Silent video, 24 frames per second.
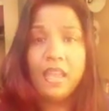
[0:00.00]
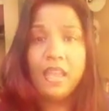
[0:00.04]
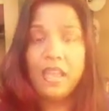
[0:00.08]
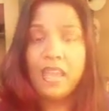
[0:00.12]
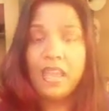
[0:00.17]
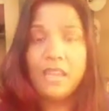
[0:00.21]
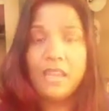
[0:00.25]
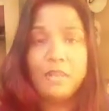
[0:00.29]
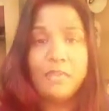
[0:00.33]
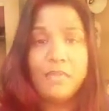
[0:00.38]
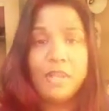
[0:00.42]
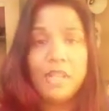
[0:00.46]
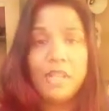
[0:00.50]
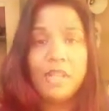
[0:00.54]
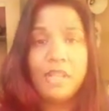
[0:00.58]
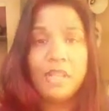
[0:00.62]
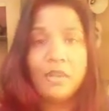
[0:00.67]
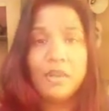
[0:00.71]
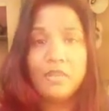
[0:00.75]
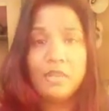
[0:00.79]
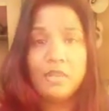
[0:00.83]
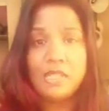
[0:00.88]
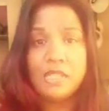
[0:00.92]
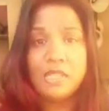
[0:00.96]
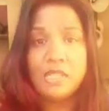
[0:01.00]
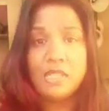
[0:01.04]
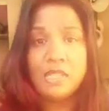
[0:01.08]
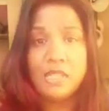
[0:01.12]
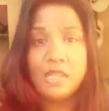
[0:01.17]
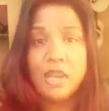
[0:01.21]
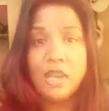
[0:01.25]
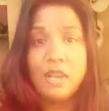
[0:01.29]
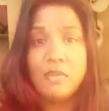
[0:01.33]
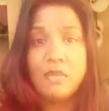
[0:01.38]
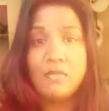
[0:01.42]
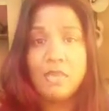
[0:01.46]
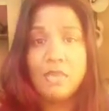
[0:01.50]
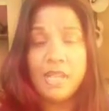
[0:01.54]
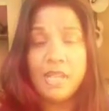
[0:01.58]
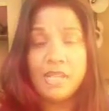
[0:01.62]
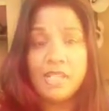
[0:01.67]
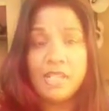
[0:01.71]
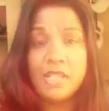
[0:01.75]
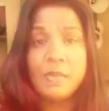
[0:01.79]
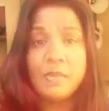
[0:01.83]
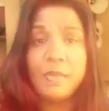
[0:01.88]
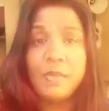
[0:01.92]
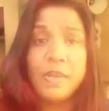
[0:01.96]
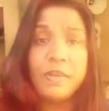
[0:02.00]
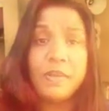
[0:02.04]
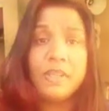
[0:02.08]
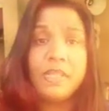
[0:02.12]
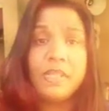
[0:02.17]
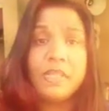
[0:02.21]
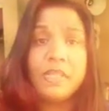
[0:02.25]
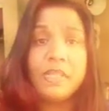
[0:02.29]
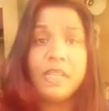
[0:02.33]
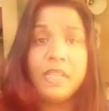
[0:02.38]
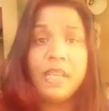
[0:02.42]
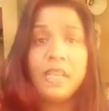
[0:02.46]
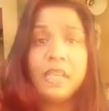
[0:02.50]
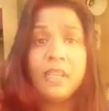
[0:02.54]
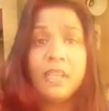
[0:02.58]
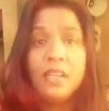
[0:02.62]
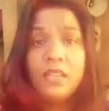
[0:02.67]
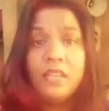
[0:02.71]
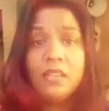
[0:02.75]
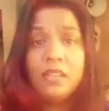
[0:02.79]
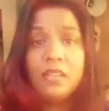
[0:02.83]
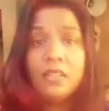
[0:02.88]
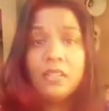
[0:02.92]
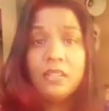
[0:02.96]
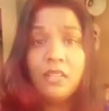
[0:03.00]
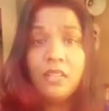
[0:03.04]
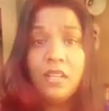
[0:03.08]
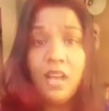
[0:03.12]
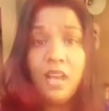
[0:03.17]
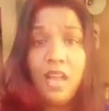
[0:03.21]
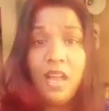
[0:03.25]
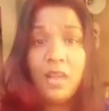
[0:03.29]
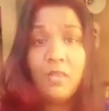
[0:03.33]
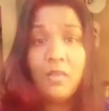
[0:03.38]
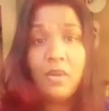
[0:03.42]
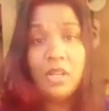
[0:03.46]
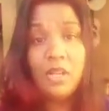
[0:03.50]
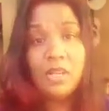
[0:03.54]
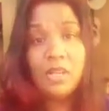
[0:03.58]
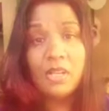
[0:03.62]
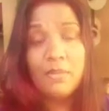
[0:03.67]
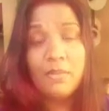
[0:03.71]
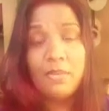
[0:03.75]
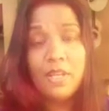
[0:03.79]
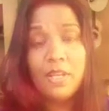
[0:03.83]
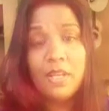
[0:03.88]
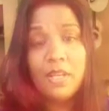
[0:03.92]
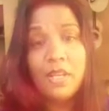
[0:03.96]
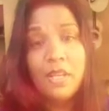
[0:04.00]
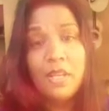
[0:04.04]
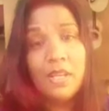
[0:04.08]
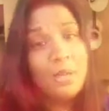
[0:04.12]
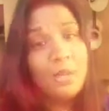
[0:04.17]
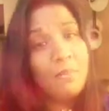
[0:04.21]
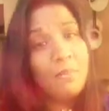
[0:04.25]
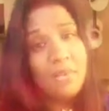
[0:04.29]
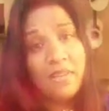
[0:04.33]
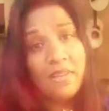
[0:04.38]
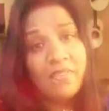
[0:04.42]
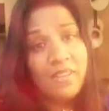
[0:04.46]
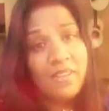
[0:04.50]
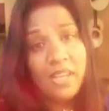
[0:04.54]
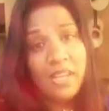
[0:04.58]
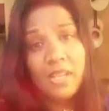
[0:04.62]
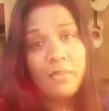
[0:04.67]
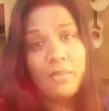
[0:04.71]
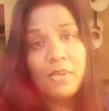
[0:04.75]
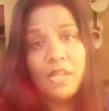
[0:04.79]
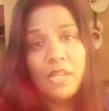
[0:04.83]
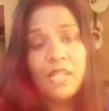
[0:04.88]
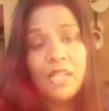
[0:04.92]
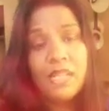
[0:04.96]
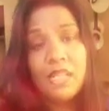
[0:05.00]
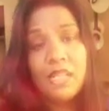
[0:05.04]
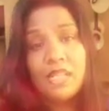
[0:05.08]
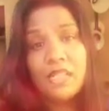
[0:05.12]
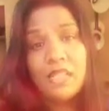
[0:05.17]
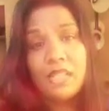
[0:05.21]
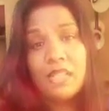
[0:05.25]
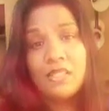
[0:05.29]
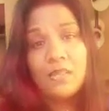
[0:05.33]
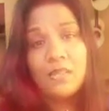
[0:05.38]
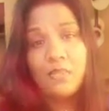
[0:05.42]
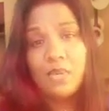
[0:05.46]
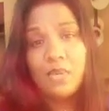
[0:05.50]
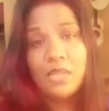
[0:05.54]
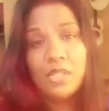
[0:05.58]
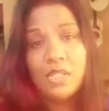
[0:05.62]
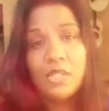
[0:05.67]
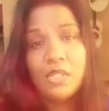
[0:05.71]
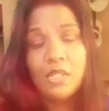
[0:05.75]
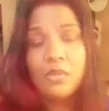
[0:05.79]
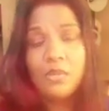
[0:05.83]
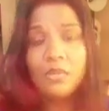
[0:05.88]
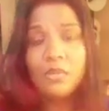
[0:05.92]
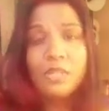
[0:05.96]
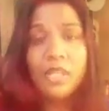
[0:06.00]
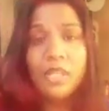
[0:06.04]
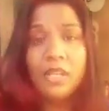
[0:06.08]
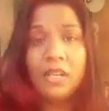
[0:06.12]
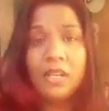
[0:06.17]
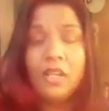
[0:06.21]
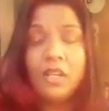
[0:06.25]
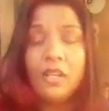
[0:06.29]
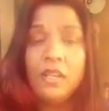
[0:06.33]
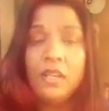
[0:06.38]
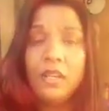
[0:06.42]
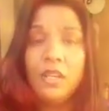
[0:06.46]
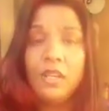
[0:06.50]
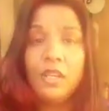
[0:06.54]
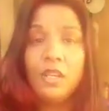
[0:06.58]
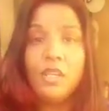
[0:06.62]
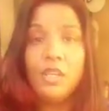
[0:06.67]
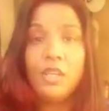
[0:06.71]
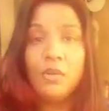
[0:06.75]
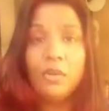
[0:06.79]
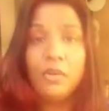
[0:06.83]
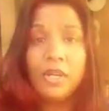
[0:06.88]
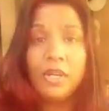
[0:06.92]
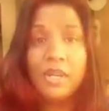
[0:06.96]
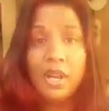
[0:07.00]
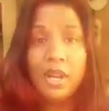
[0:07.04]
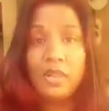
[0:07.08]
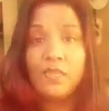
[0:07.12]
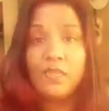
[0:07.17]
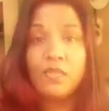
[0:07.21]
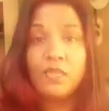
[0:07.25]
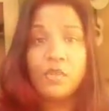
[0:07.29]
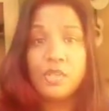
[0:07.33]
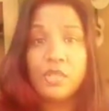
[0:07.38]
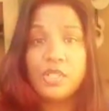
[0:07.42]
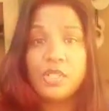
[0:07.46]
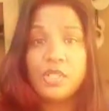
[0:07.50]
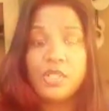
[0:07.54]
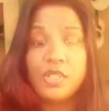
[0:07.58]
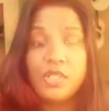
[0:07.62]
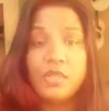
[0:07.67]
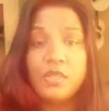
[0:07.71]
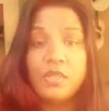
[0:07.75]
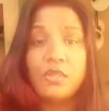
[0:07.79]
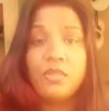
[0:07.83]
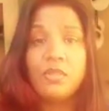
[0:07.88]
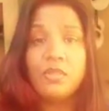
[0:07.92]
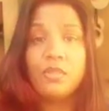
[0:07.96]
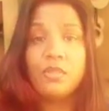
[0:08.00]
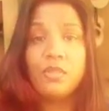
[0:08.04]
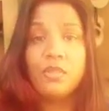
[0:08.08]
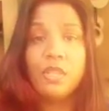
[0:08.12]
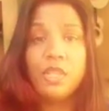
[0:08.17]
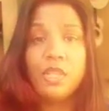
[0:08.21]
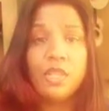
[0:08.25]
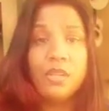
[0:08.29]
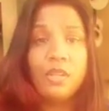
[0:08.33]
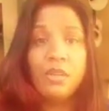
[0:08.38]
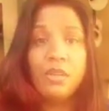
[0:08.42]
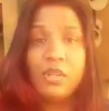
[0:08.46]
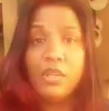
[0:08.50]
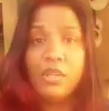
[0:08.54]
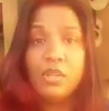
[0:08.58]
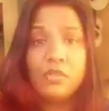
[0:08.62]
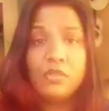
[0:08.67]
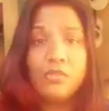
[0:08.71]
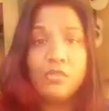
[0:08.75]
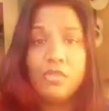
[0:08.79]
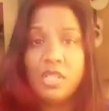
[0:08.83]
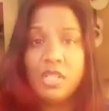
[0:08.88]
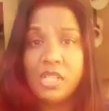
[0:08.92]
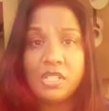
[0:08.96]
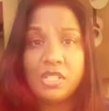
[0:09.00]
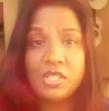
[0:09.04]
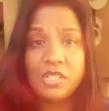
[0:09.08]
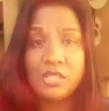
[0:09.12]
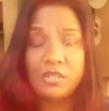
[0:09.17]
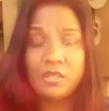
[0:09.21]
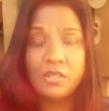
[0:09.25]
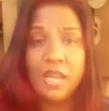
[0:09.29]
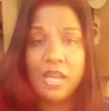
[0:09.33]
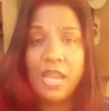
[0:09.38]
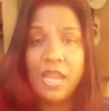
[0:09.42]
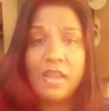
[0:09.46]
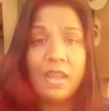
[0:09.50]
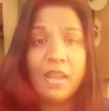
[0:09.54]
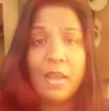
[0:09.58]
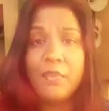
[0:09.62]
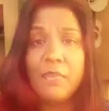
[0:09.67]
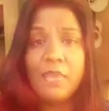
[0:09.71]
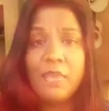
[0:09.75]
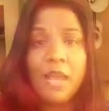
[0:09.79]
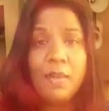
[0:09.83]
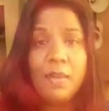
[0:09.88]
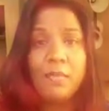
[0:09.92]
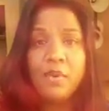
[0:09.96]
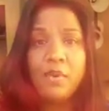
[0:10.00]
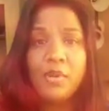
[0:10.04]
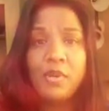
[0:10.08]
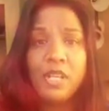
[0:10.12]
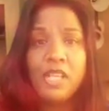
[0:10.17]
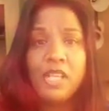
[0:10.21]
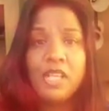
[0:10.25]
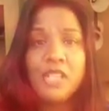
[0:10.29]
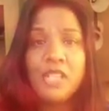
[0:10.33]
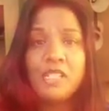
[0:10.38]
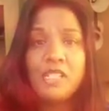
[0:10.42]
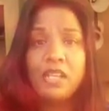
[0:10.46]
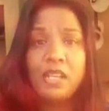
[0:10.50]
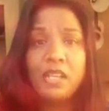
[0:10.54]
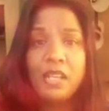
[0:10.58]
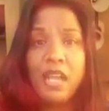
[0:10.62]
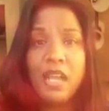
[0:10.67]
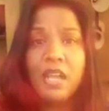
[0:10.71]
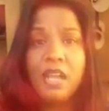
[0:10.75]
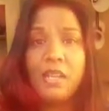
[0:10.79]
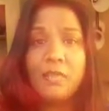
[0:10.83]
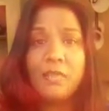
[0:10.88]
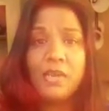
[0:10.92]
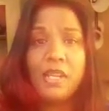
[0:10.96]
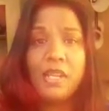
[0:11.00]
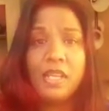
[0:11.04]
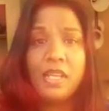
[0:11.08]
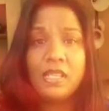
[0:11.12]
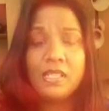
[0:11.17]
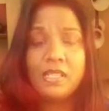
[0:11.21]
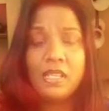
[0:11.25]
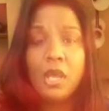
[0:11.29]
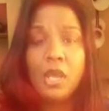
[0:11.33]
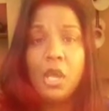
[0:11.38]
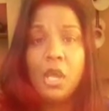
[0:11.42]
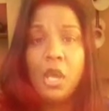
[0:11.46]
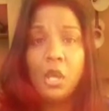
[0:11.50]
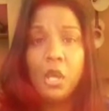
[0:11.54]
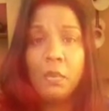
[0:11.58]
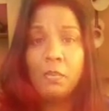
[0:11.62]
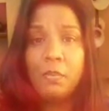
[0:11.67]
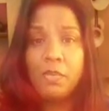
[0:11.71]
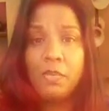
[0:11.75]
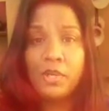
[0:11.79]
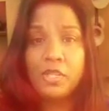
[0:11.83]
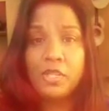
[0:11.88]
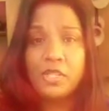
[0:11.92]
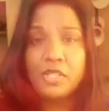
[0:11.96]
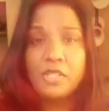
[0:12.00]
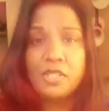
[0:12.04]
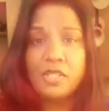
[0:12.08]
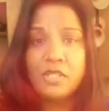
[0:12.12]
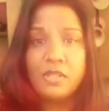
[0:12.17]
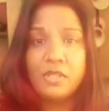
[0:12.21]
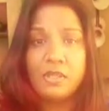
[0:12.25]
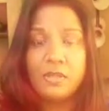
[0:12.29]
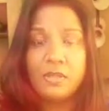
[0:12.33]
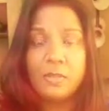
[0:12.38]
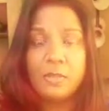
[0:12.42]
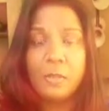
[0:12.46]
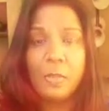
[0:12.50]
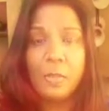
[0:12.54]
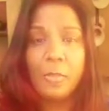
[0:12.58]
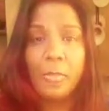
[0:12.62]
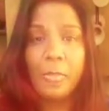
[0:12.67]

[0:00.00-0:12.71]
anybody that wants to come and experience it, I welcome it. But if anybody that doesn't want to, then you are not forced to. You don't need to. I'm not putting this on anybody's personal